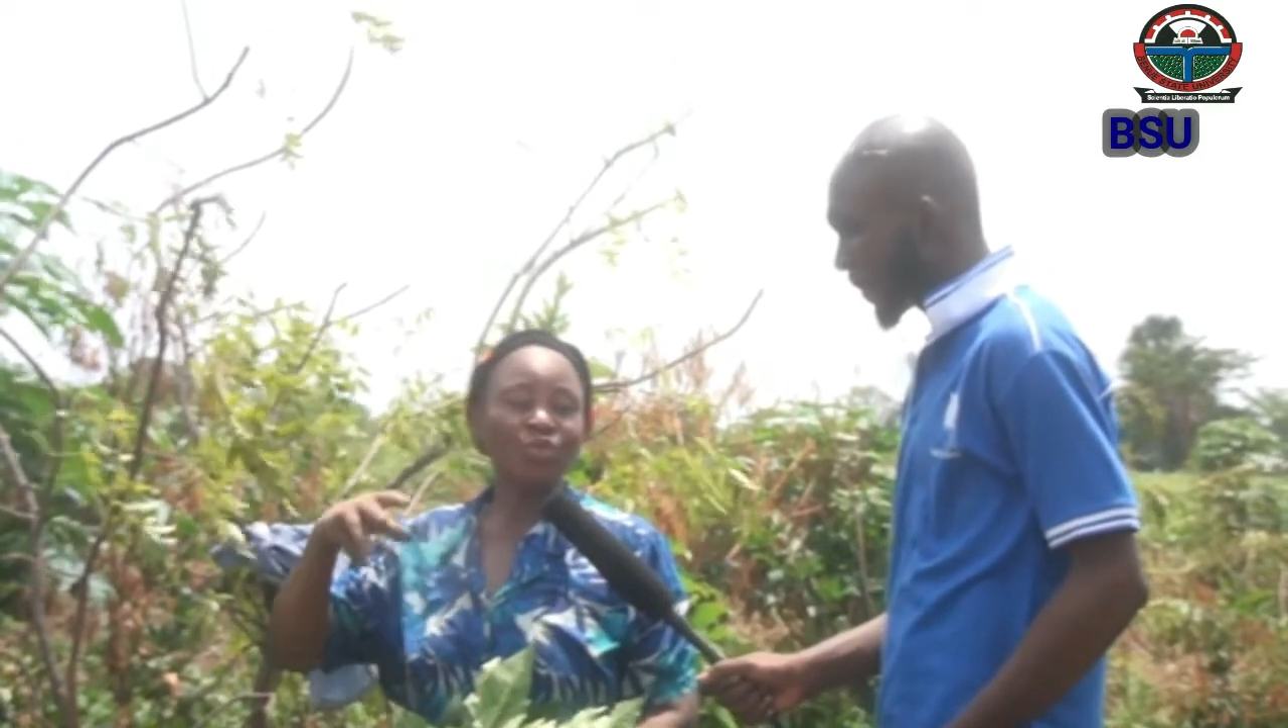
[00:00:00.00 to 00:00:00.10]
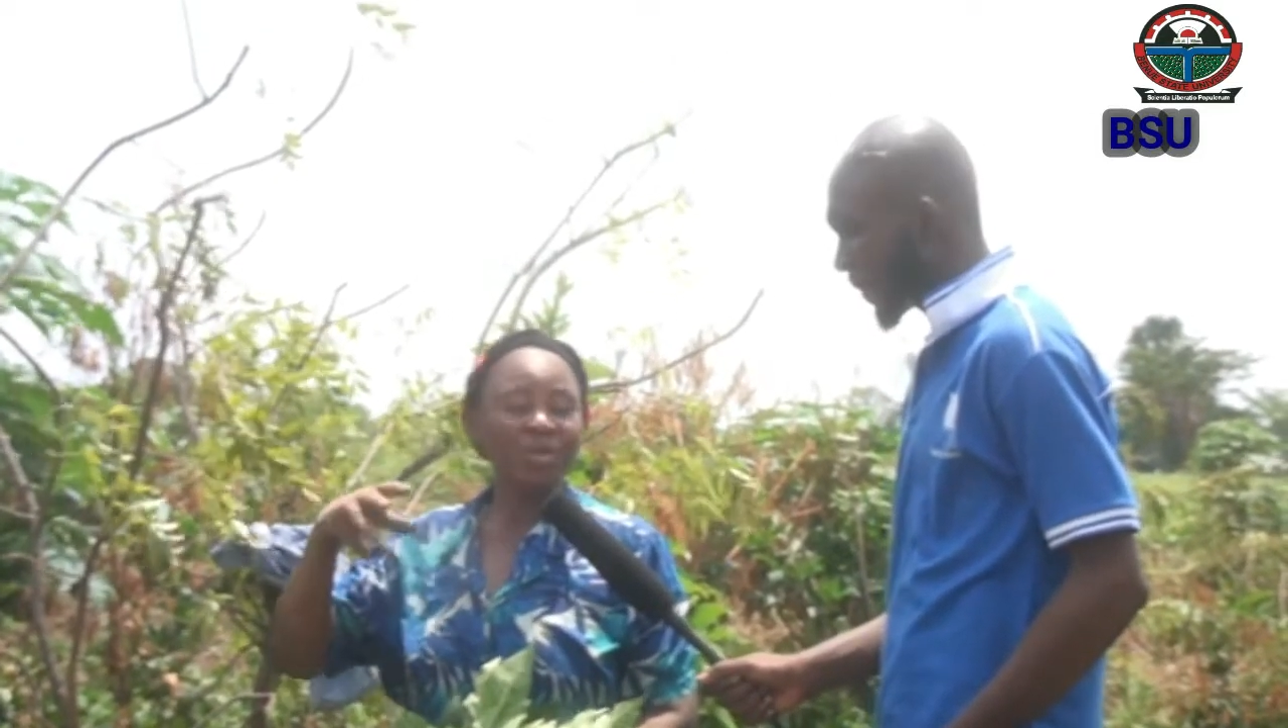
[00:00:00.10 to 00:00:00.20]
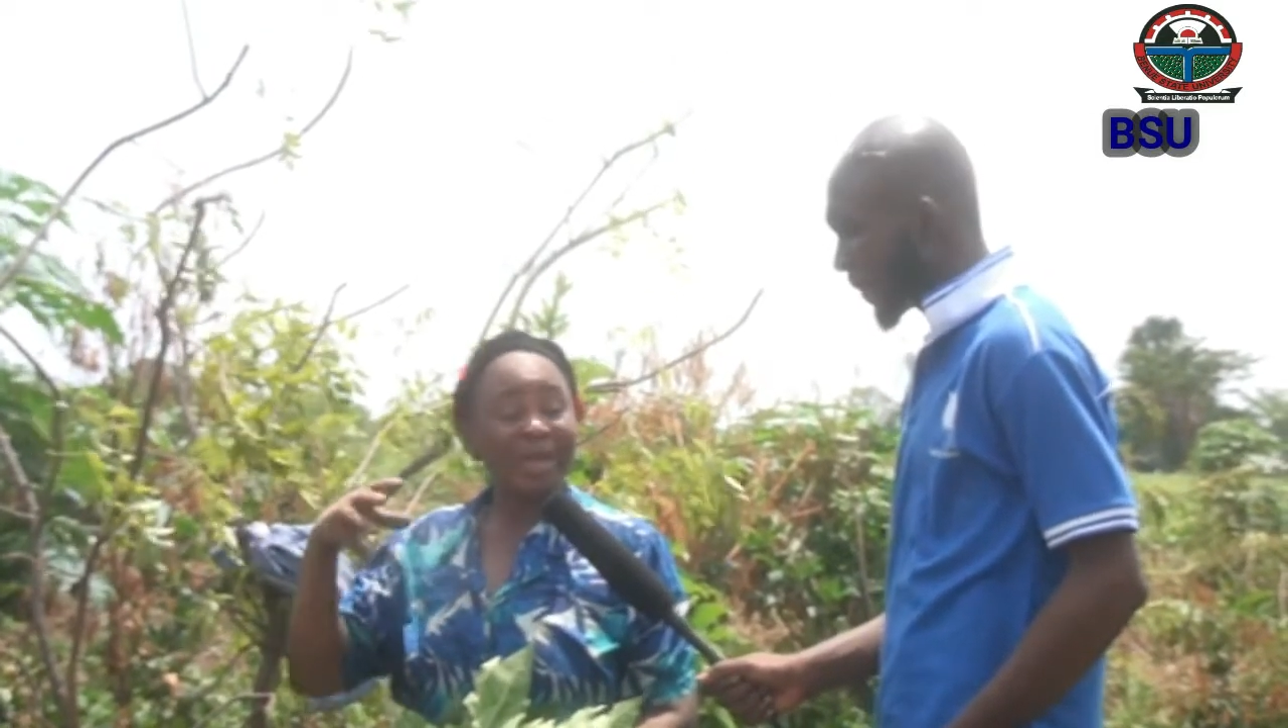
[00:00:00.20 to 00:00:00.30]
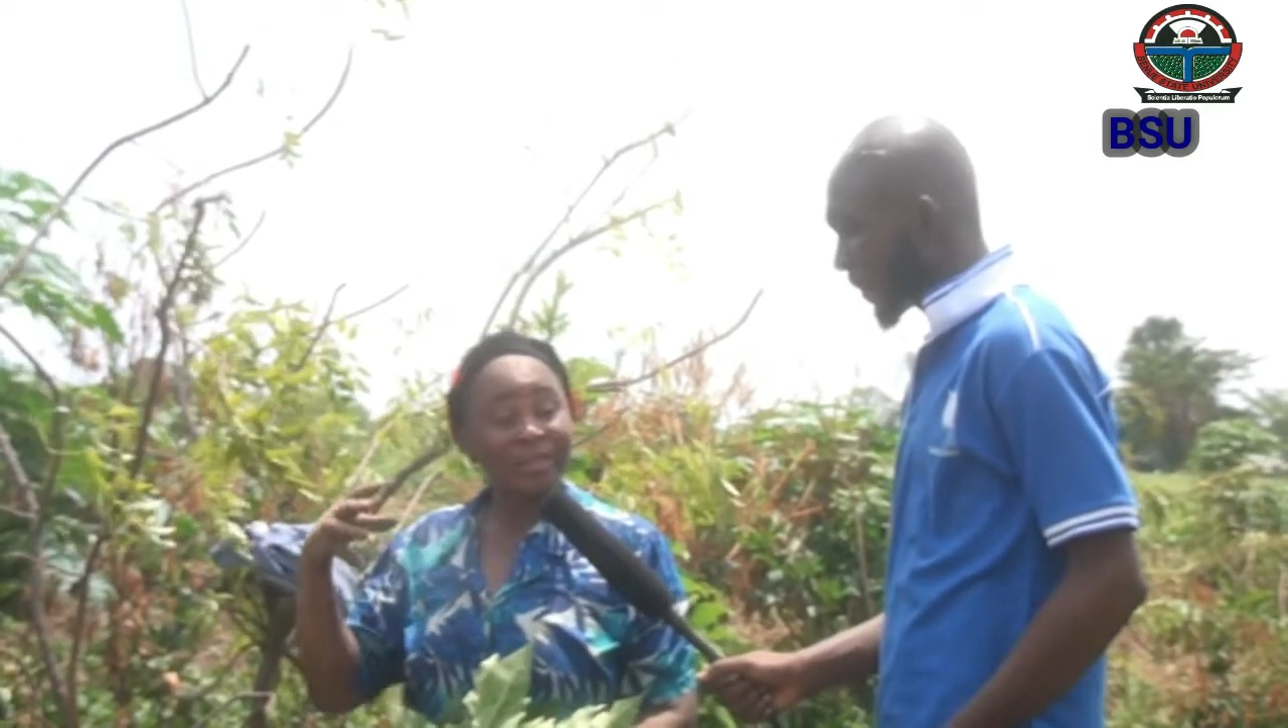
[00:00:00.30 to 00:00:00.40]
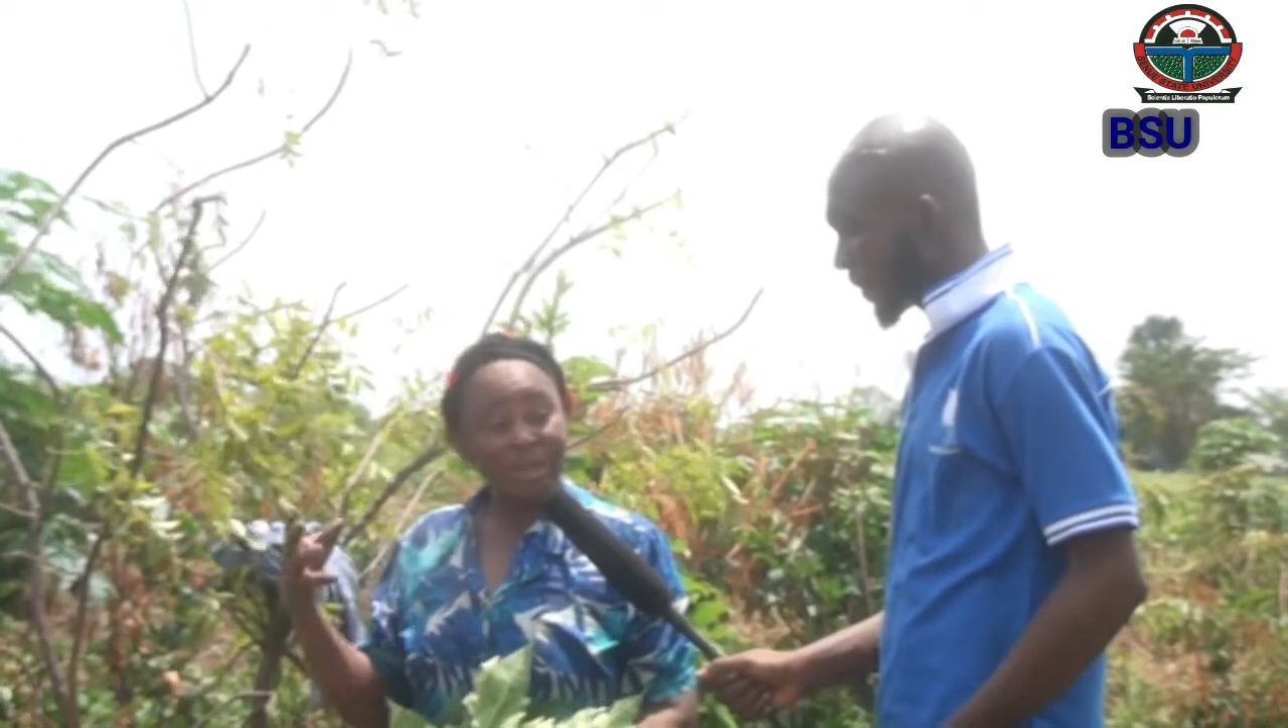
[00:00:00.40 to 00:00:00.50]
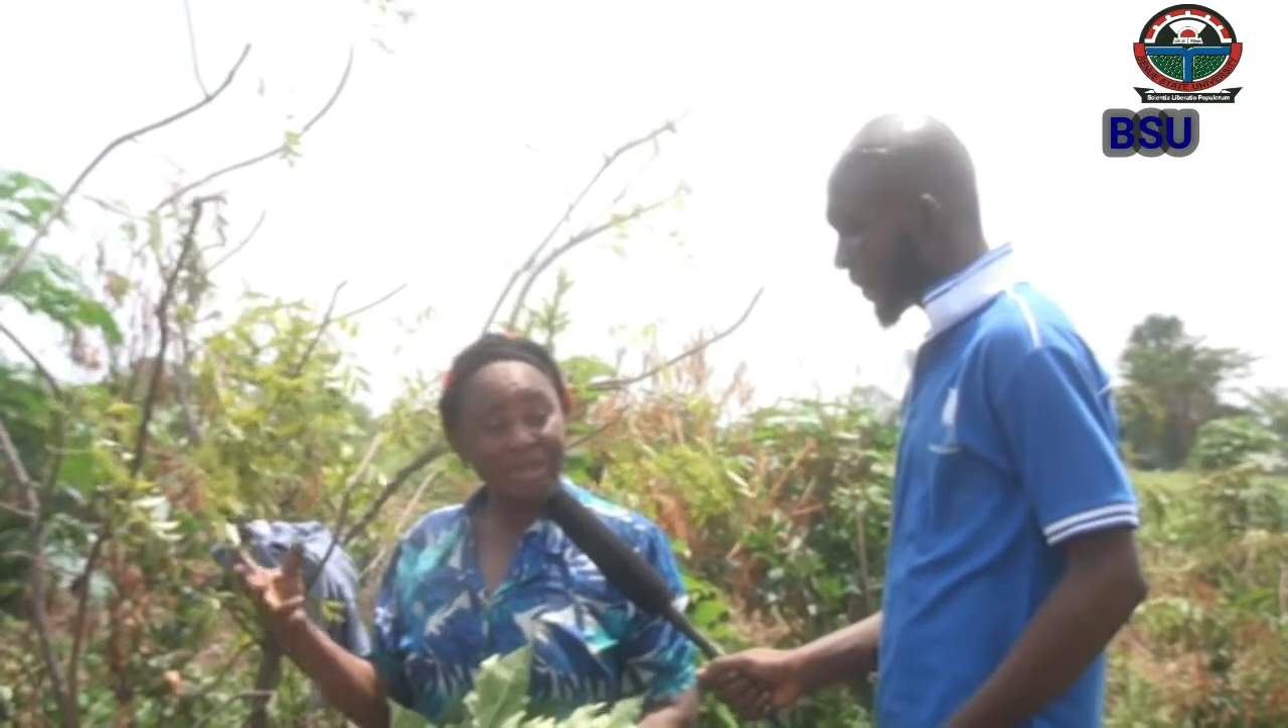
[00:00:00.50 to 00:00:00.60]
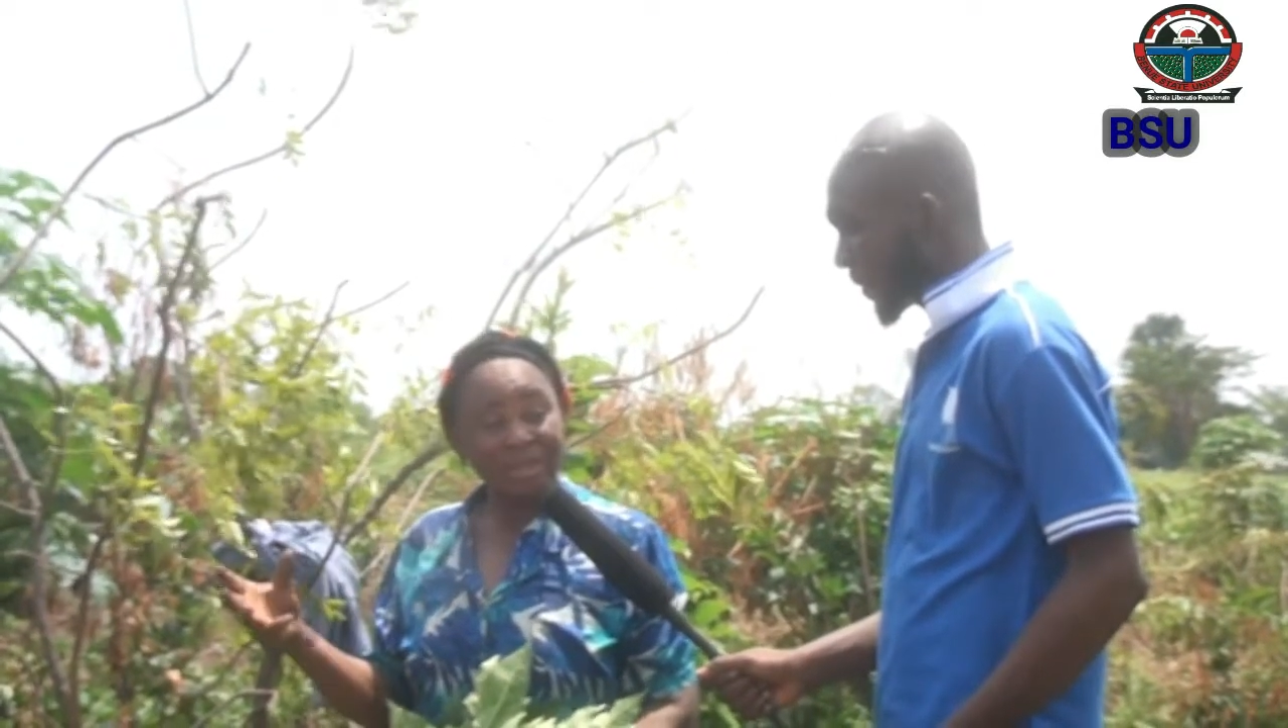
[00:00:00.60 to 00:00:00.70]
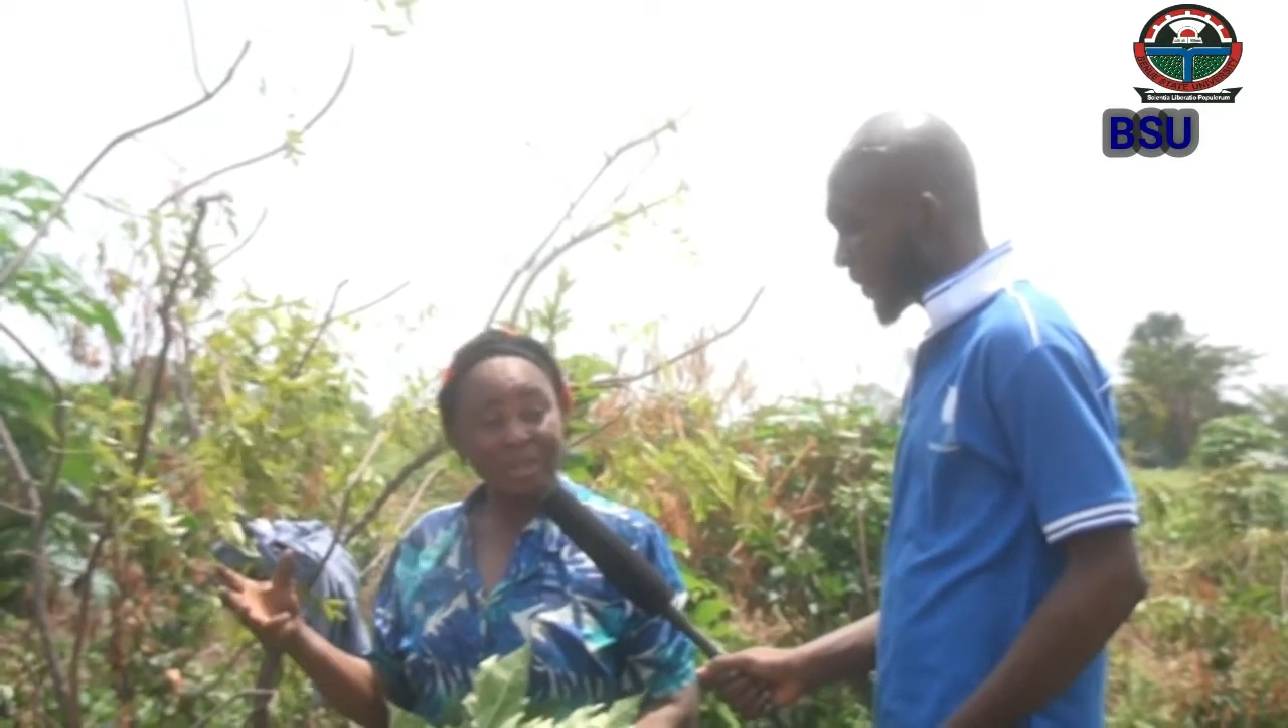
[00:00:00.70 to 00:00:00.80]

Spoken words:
to graduate,